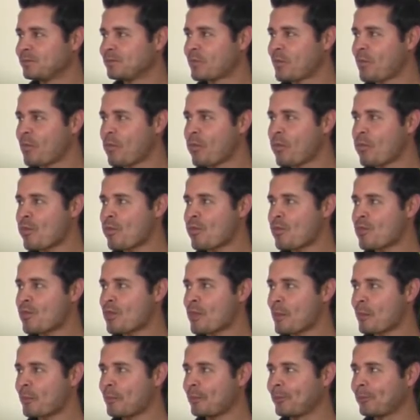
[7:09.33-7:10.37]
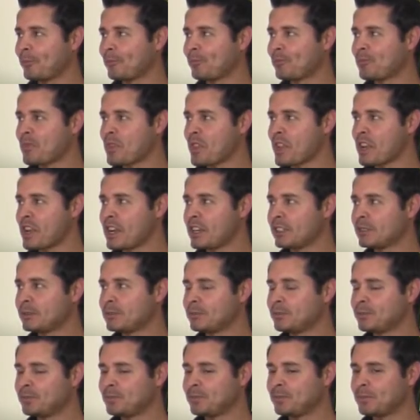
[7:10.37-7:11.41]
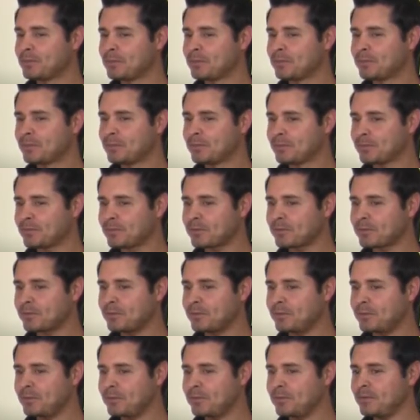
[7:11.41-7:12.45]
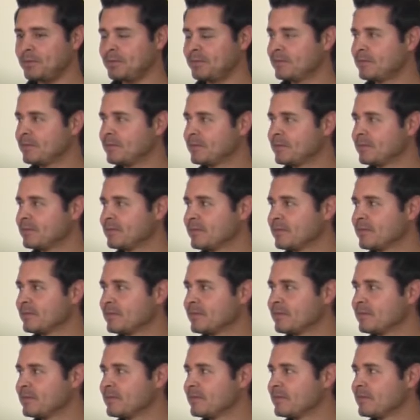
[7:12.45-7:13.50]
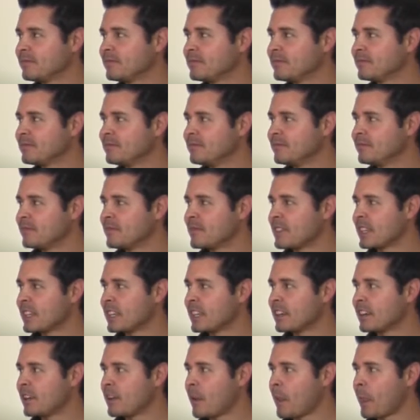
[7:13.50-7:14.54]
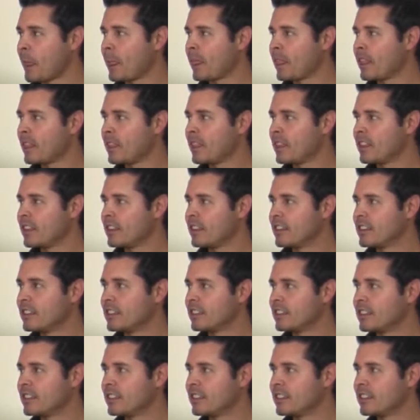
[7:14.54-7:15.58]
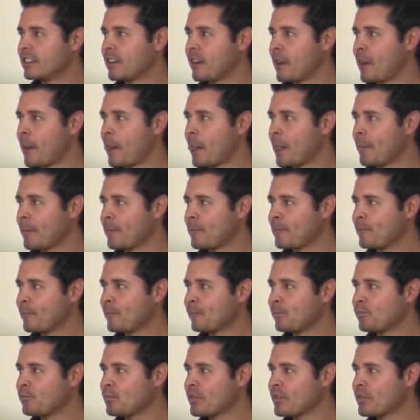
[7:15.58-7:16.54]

The person shown says nothing.